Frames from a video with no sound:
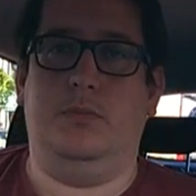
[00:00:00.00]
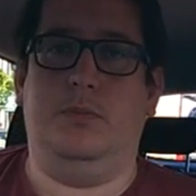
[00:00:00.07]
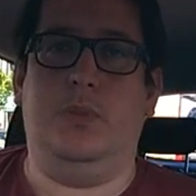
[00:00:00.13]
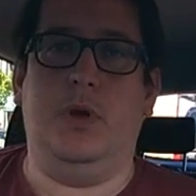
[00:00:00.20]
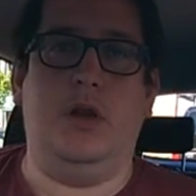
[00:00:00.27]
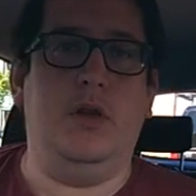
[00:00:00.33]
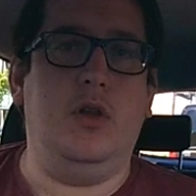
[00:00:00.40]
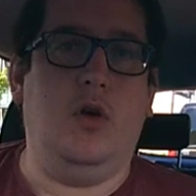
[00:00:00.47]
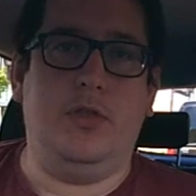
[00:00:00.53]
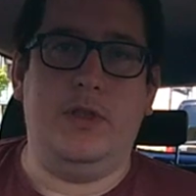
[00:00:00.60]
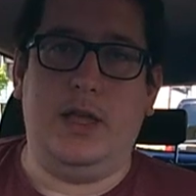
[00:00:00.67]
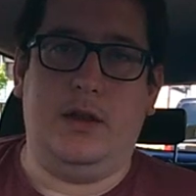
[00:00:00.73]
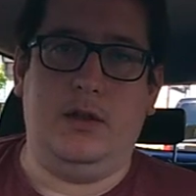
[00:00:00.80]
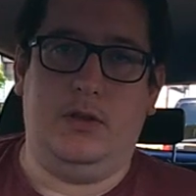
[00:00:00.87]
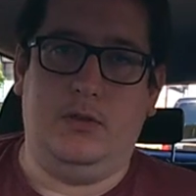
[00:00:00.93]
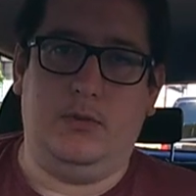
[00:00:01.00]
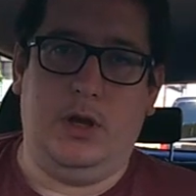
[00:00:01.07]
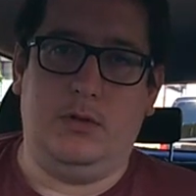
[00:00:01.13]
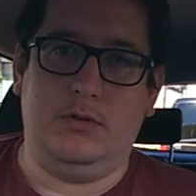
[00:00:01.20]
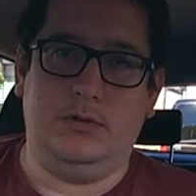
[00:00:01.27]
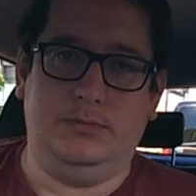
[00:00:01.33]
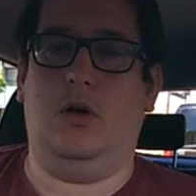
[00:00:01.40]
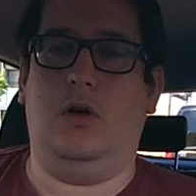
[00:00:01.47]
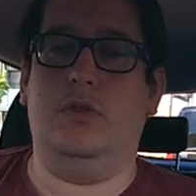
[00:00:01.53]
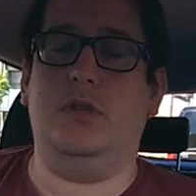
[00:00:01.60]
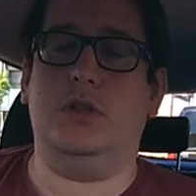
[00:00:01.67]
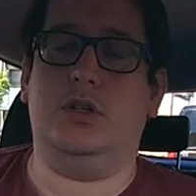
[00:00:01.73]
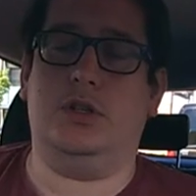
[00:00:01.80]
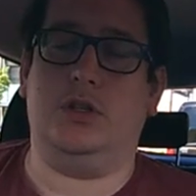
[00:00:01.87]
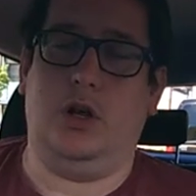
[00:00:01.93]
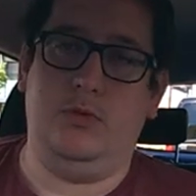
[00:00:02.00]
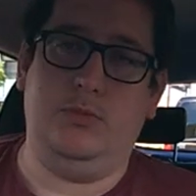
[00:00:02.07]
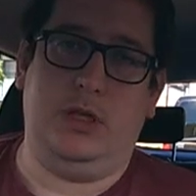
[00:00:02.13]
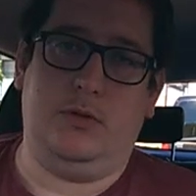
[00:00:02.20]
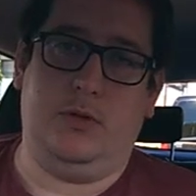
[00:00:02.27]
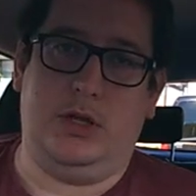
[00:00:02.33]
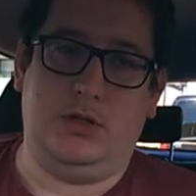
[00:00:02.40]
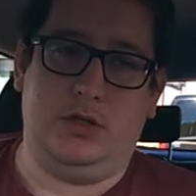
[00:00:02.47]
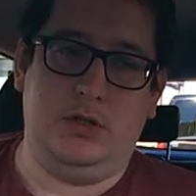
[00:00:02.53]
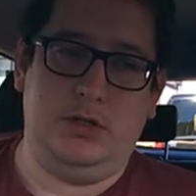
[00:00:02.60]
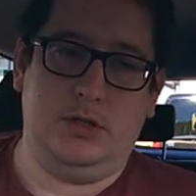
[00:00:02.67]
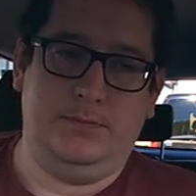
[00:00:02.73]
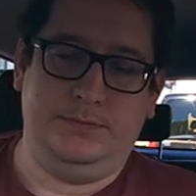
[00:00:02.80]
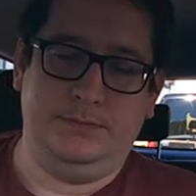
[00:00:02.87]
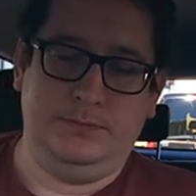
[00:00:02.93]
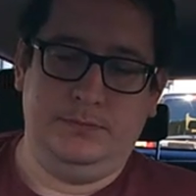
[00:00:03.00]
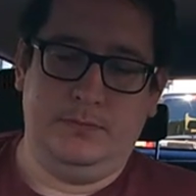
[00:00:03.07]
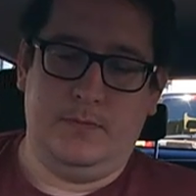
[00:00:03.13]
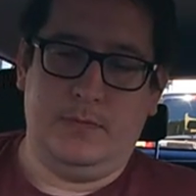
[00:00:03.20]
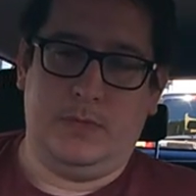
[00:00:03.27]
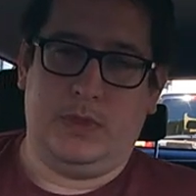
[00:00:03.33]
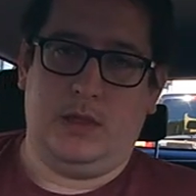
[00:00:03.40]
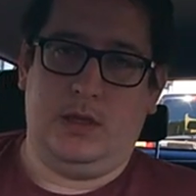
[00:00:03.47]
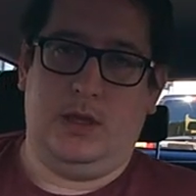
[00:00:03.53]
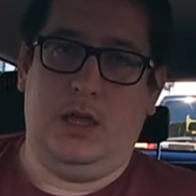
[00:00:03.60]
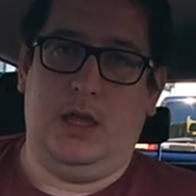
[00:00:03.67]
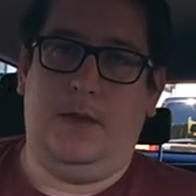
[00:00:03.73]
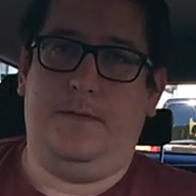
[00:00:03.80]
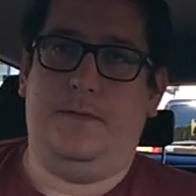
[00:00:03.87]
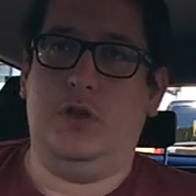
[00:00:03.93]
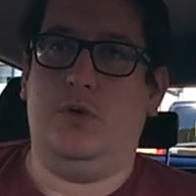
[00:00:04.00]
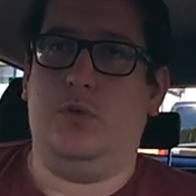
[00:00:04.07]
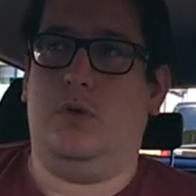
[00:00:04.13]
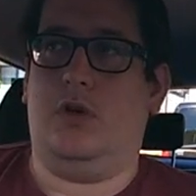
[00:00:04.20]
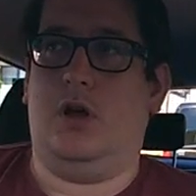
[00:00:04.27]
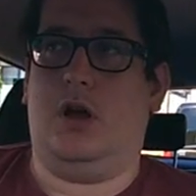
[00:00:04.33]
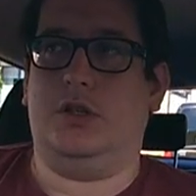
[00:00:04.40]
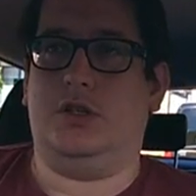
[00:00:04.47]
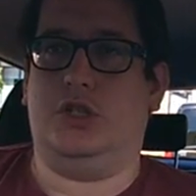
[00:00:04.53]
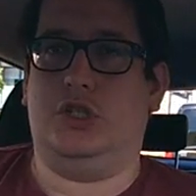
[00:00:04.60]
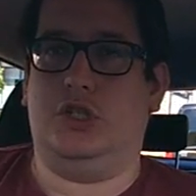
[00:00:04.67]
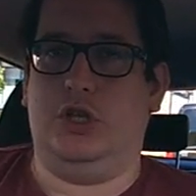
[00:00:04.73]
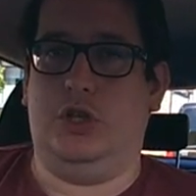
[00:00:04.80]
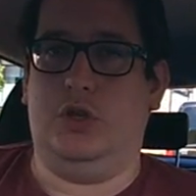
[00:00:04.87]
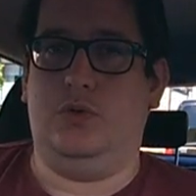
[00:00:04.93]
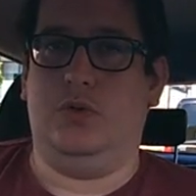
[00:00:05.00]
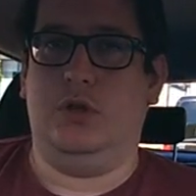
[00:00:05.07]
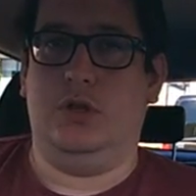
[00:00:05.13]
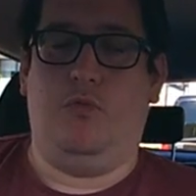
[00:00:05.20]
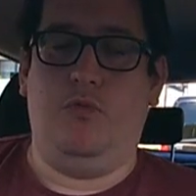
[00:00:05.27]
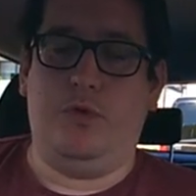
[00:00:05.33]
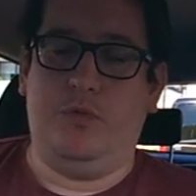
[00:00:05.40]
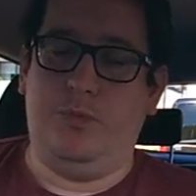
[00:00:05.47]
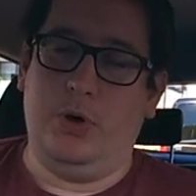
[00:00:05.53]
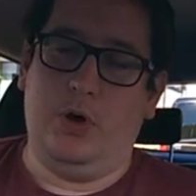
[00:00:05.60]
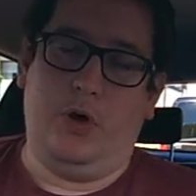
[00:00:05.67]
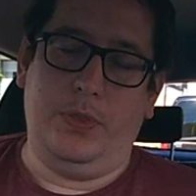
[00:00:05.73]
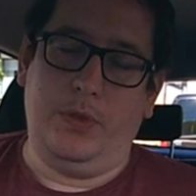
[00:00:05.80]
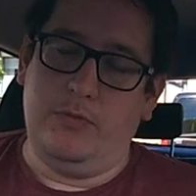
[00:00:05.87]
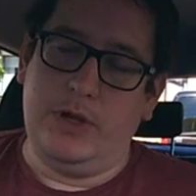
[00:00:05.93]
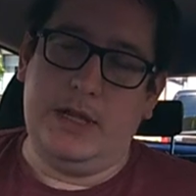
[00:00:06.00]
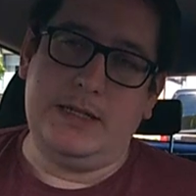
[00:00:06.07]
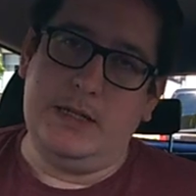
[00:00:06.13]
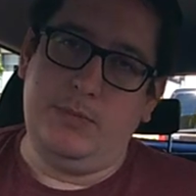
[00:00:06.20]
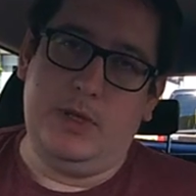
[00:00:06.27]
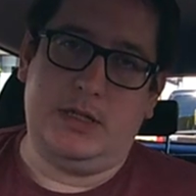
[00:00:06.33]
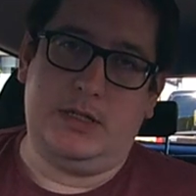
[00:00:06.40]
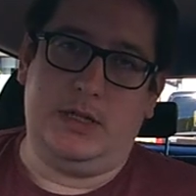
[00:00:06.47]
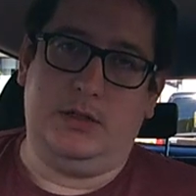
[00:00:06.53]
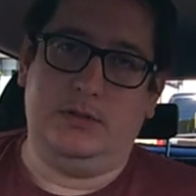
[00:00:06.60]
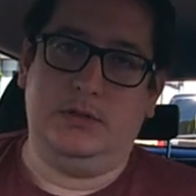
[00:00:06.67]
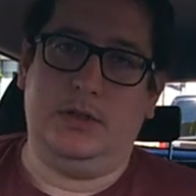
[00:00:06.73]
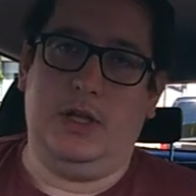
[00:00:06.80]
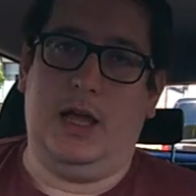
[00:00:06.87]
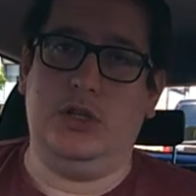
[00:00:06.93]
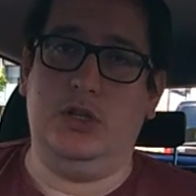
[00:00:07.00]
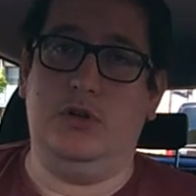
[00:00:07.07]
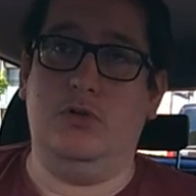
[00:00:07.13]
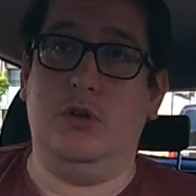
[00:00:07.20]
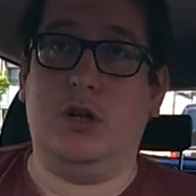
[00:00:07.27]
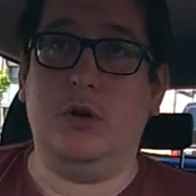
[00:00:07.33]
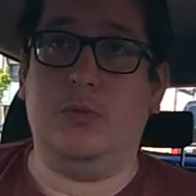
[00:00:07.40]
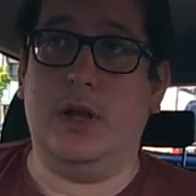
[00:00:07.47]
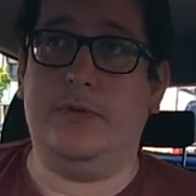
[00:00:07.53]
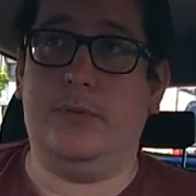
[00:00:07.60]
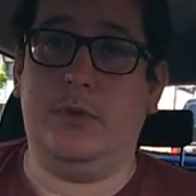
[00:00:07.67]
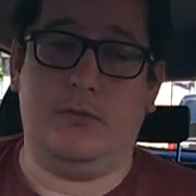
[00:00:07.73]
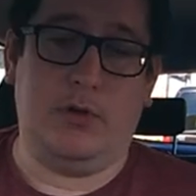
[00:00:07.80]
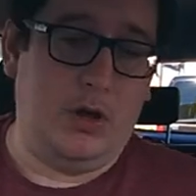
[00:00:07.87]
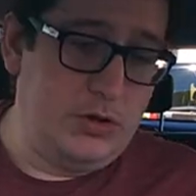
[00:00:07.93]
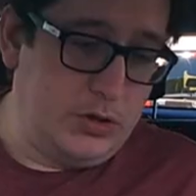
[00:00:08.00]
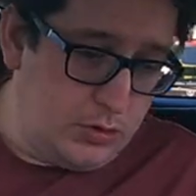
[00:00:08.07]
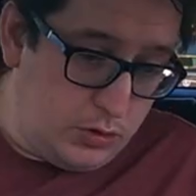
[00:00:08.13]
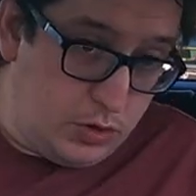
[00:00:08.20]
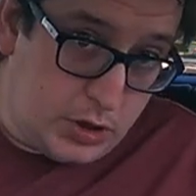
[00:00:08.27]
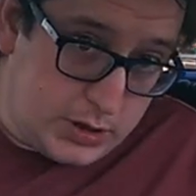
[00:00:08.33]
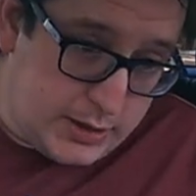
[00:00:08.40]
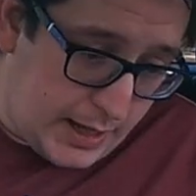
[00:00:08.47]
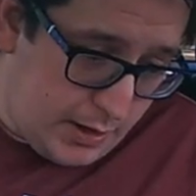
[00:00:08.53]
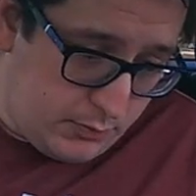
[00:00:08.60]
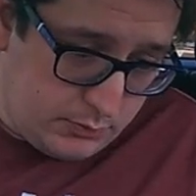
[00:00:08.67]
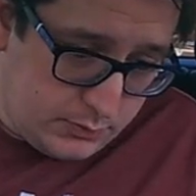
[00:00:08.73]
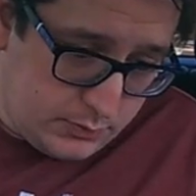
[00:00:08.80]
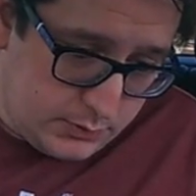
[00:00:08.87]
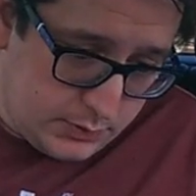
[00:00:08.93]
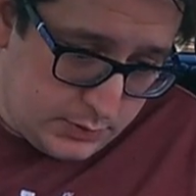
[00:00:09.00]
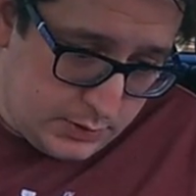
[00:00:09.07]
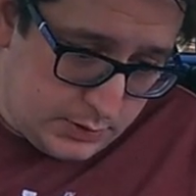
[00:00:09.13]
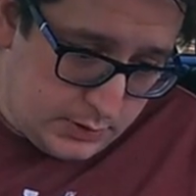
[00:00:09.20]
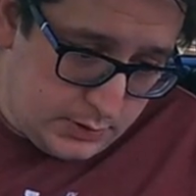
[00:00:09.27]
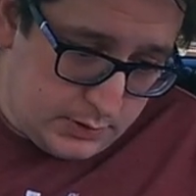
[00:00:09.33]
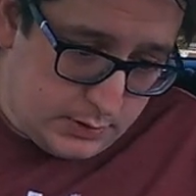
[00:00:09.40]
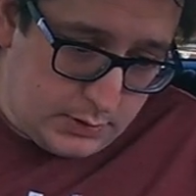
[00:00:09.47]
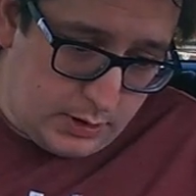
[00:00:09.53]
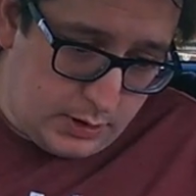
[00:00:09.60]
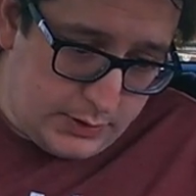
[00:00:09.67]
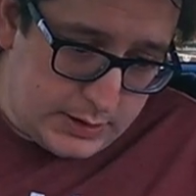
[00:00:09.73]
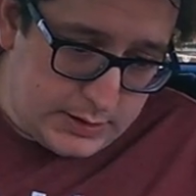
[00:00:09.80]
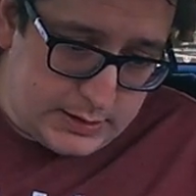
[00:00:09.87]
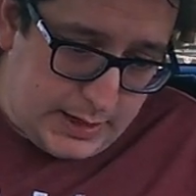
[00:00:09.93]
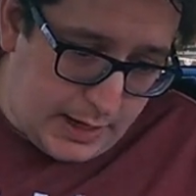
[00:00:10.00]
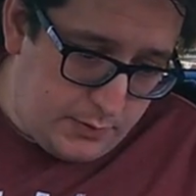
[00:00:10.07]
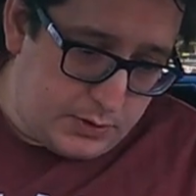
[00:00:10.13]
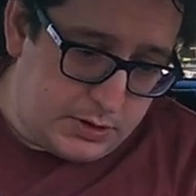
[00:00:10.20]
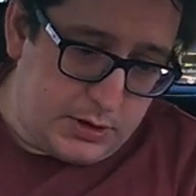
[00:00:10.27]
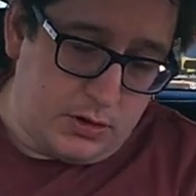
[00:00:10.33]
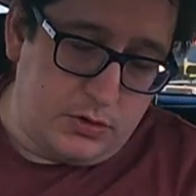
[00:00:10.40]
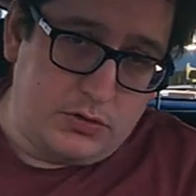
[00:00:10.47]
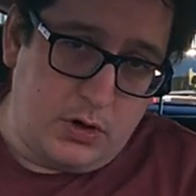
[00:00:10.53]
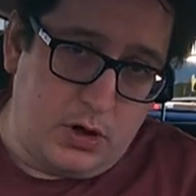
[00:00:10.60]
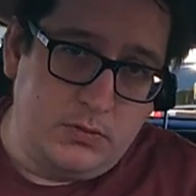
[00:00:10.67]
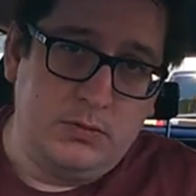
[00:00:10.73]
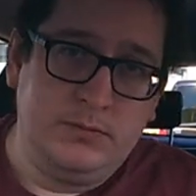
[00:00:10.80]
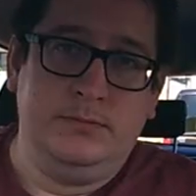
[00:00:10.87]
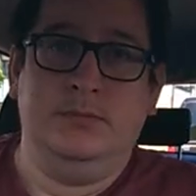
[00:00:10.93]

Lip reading: but not the end of the world. On the show me questions, if you were asked to put on the rear demister and you look away from the road and you look down like this, down at the control,